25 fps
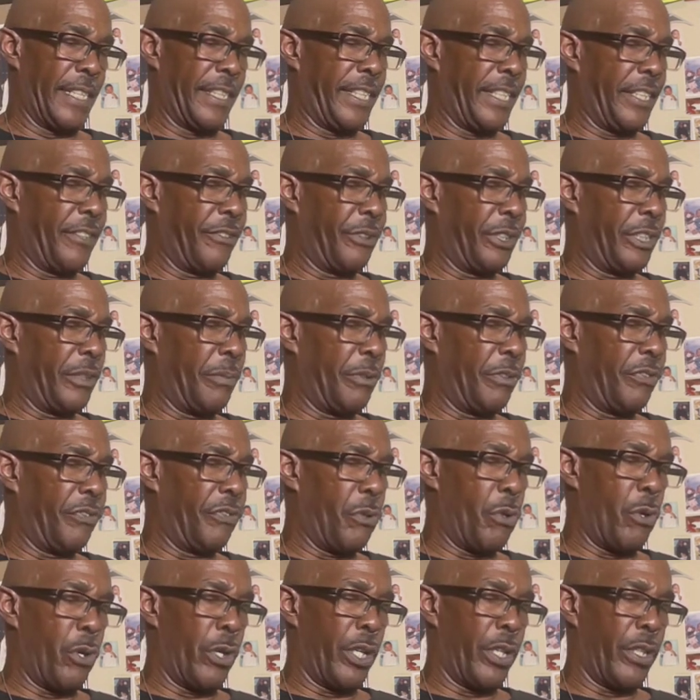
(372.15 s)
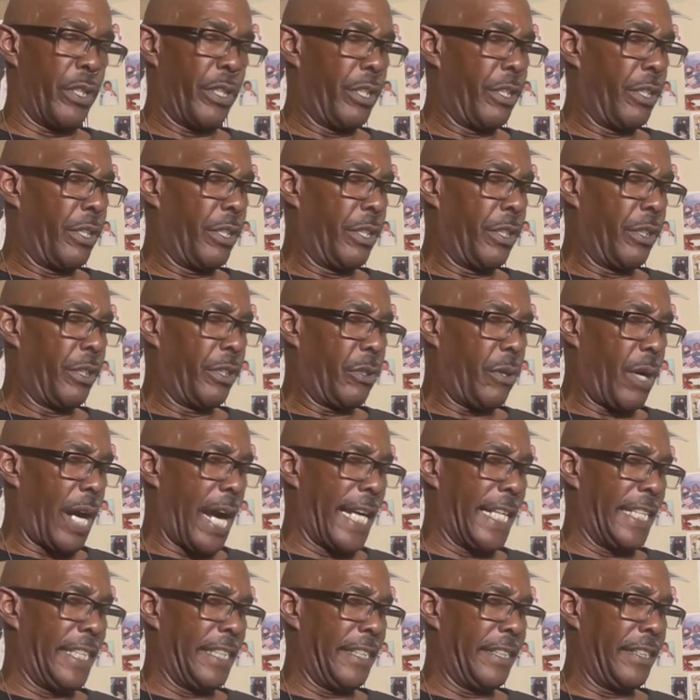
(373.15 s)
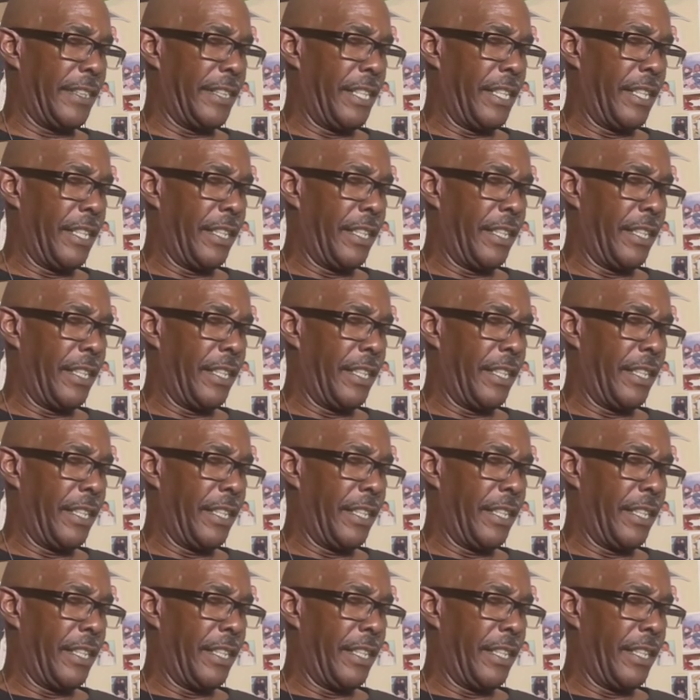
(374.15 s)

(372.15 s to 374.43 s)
Centuries before Christ,